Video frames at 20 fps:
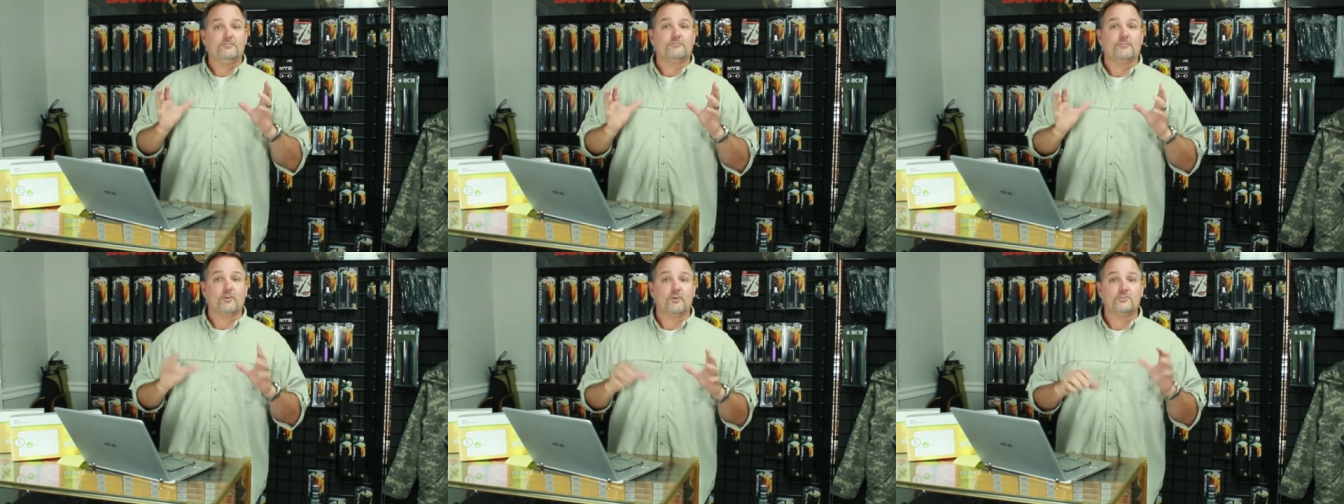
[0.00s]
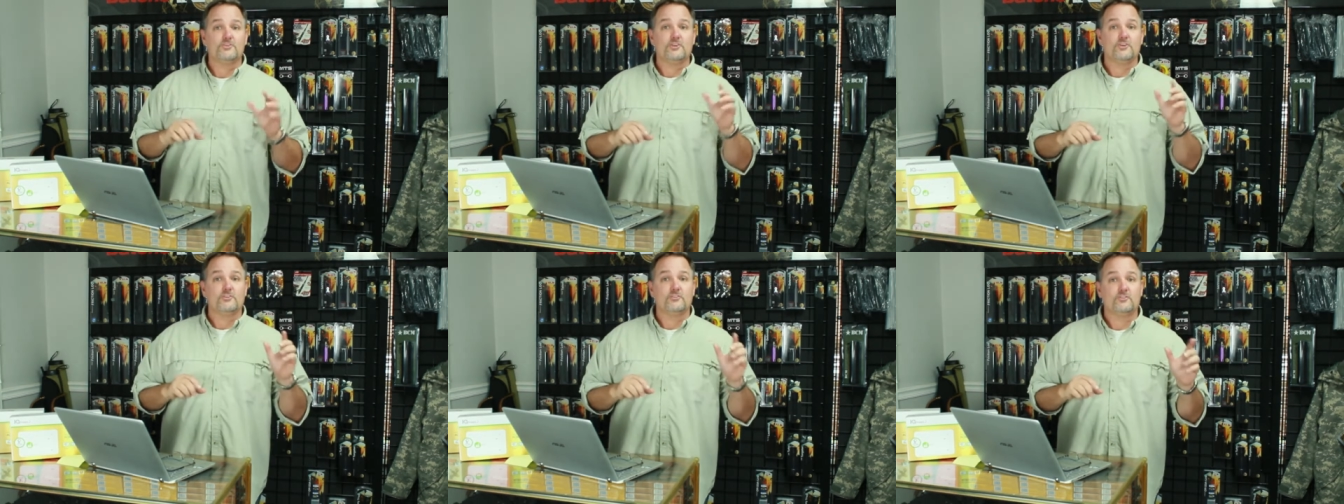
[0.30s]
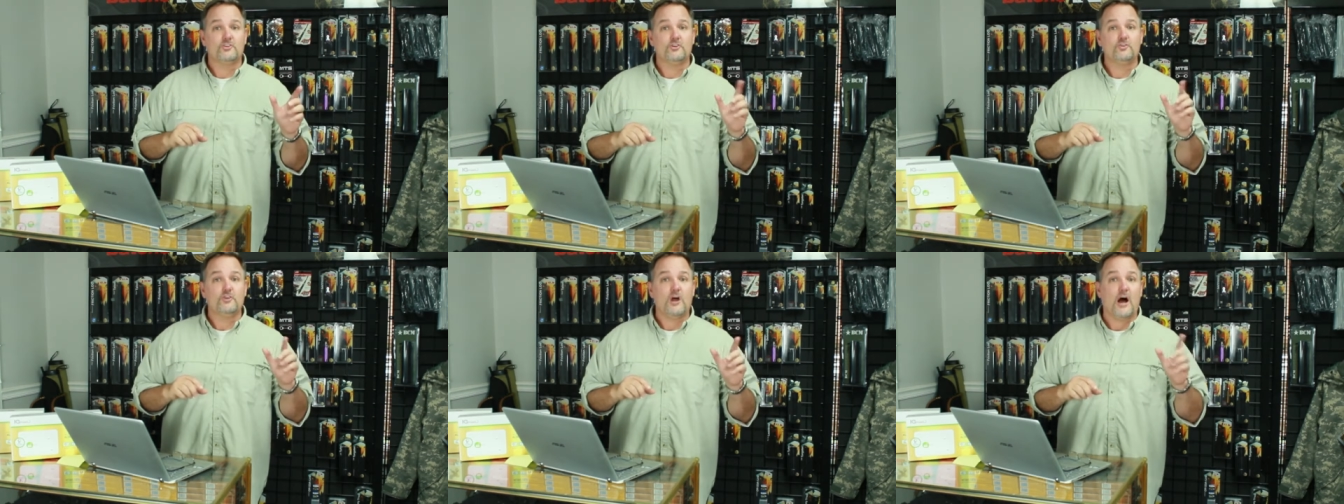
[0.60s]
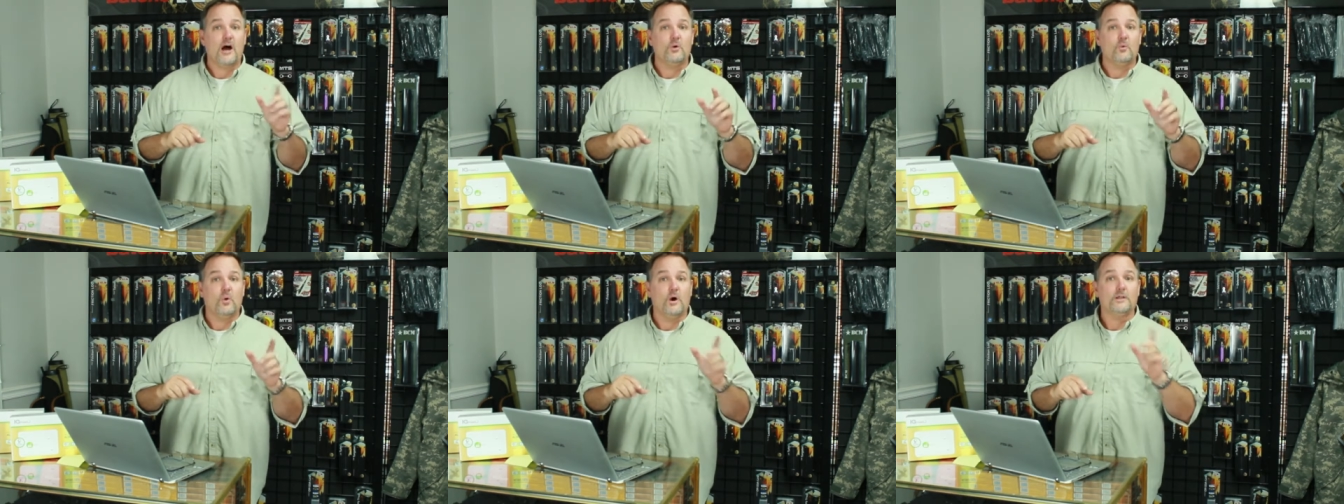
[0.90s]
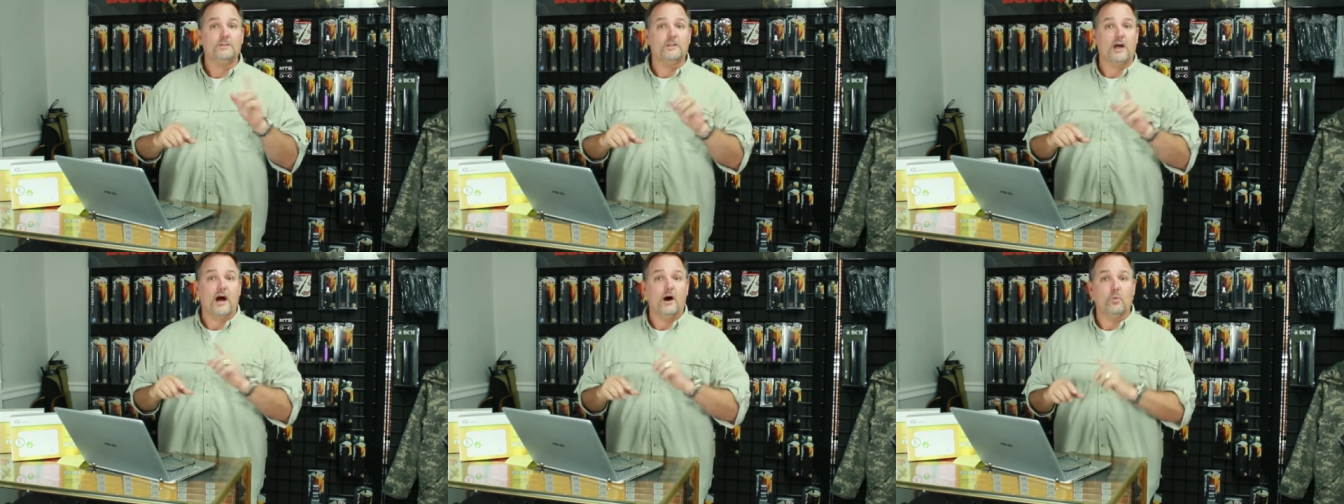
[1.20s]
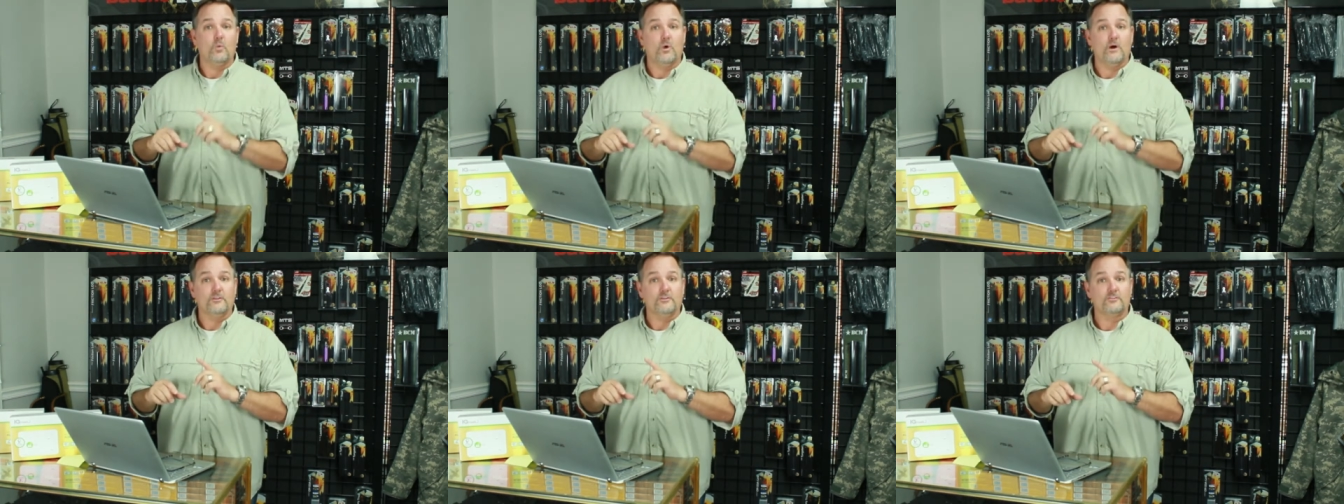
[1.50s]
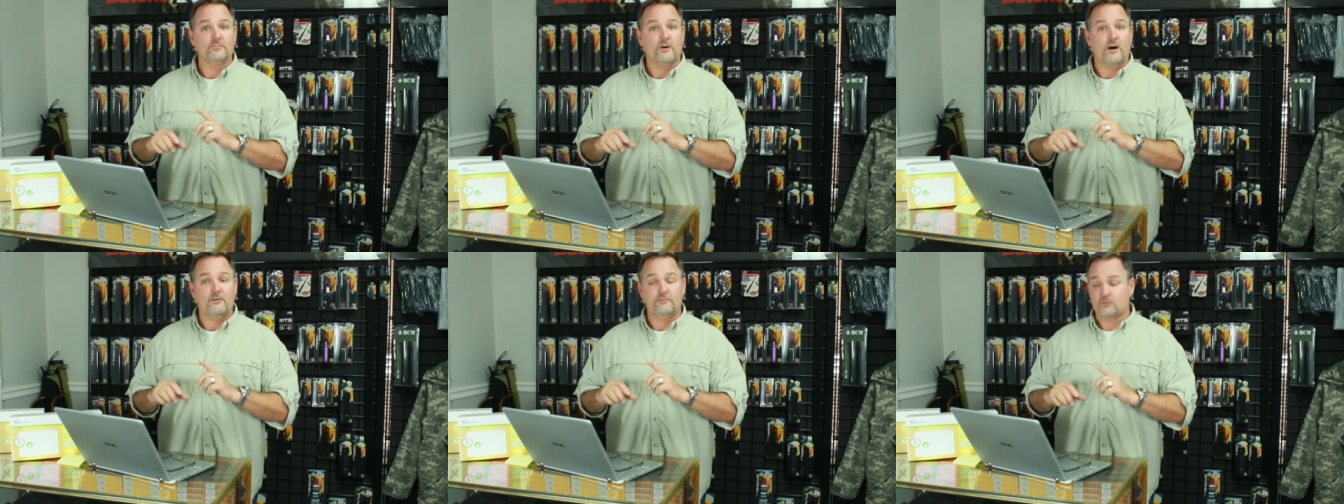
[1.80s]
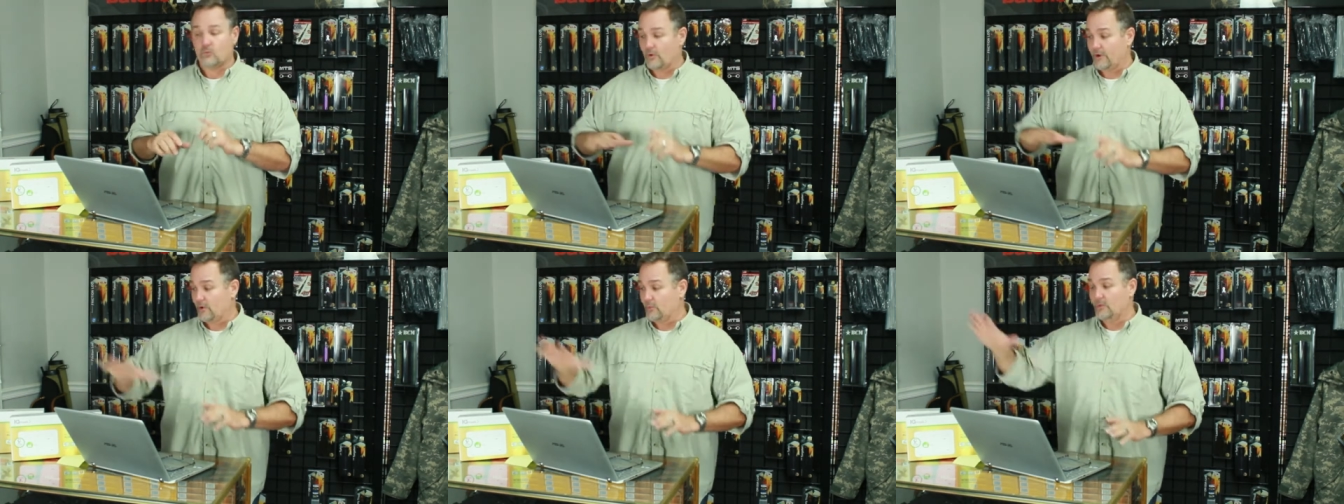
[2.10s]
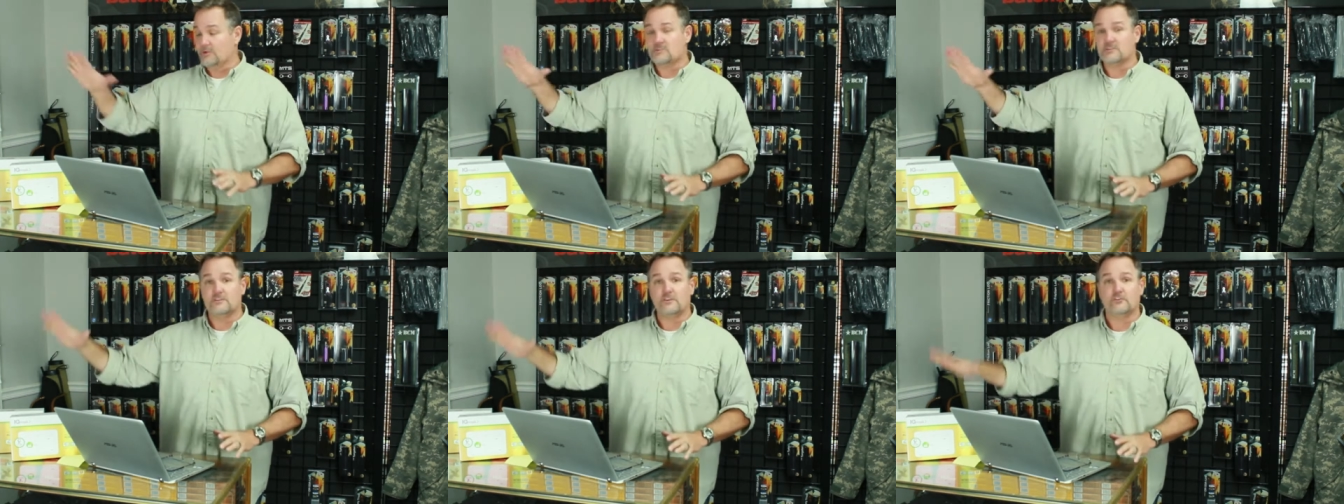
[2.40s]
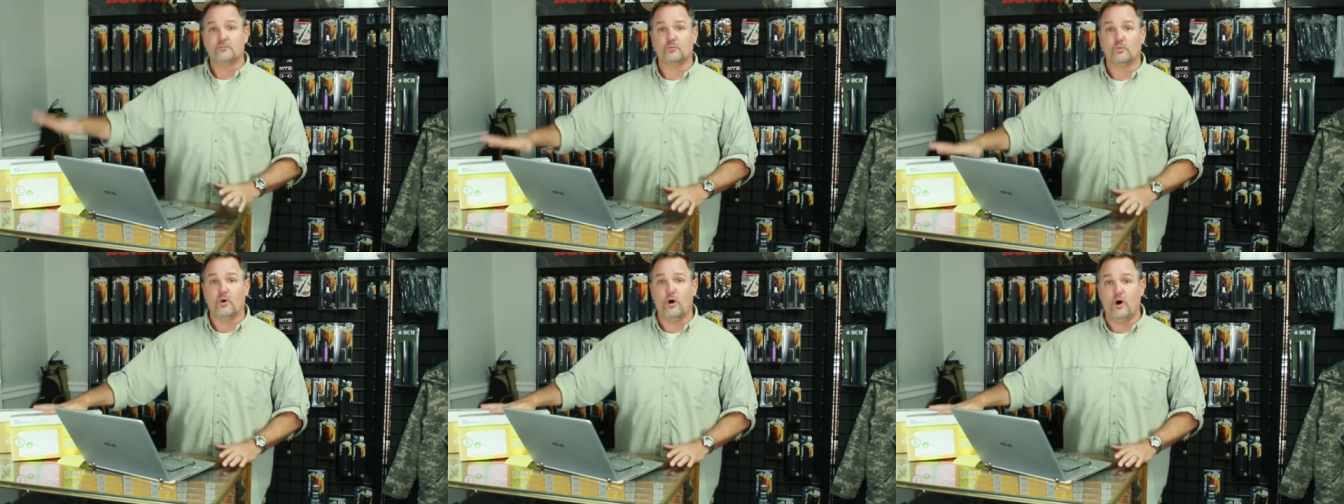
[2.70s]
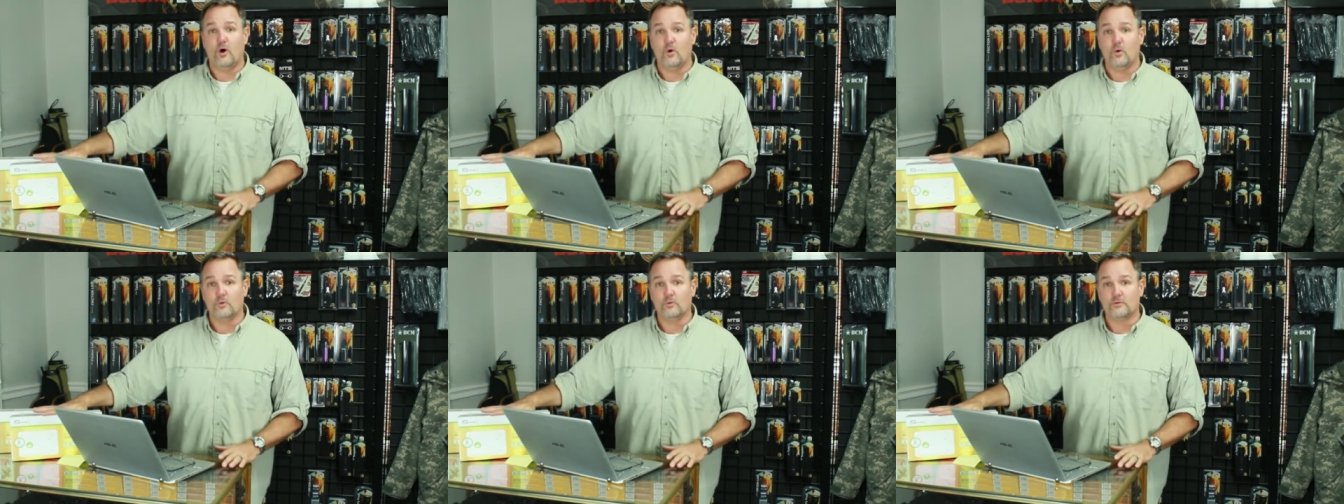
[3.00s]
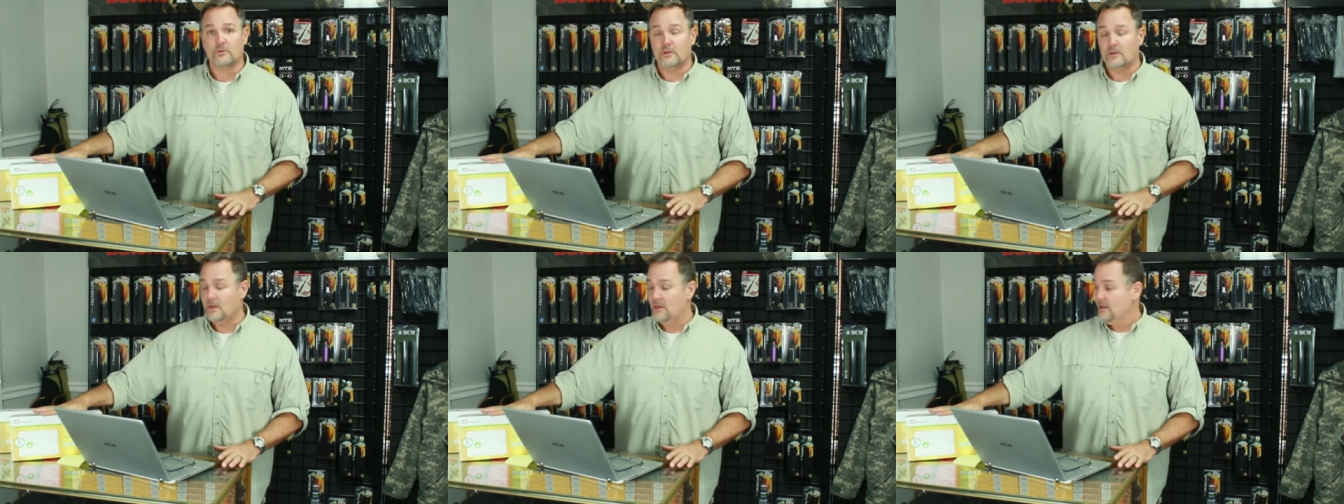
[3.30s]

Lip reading: version 2.1.1 software, which this will hold.